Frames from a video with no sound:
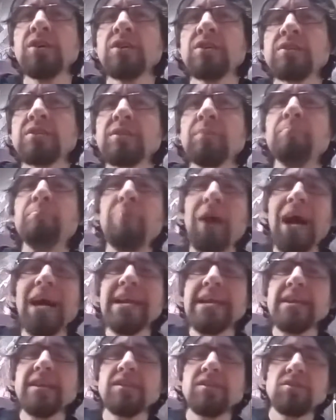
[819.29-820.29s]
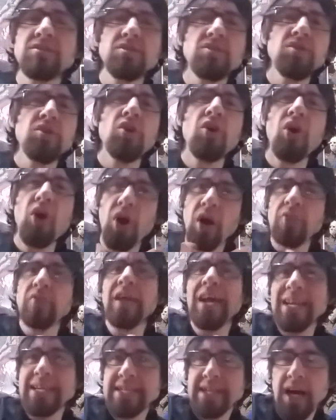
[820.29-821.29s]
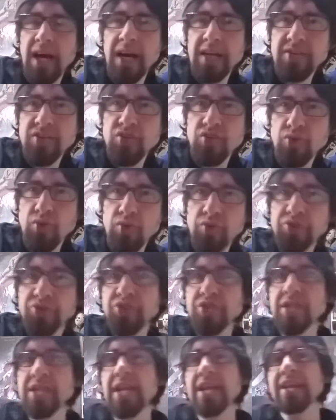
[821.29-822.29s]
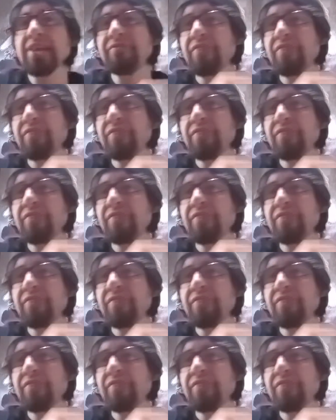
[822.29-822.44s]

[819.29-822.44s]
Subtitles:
to buy it on that console so that if